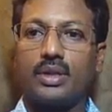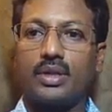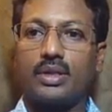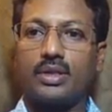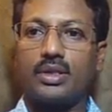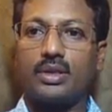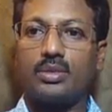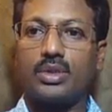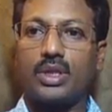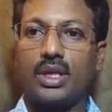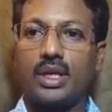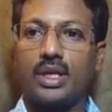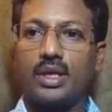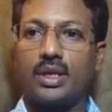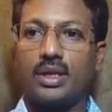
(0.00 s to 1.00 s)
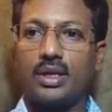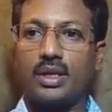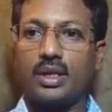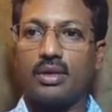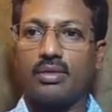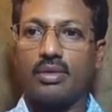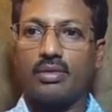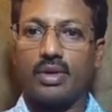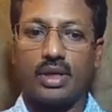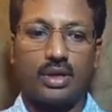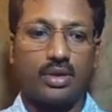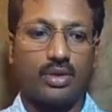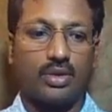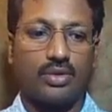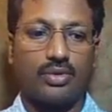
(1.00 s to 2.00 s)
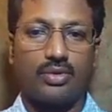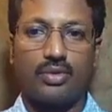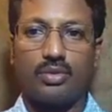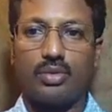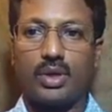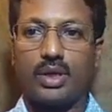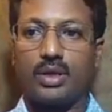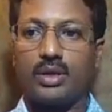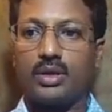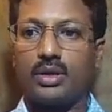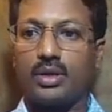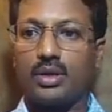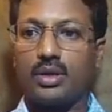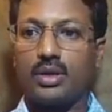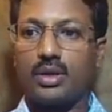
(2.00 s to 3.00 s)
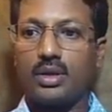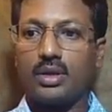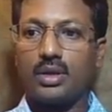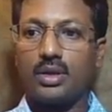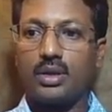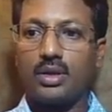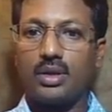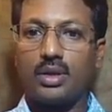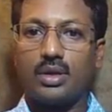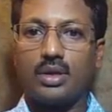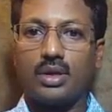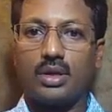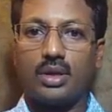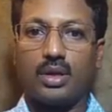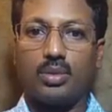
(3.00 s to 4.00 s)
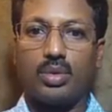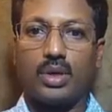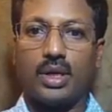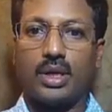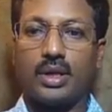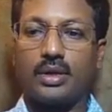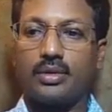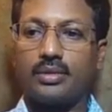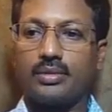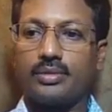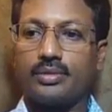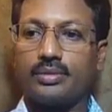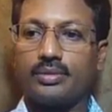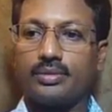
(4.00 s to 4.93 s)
in the custom scale, give a value of 1 and apply.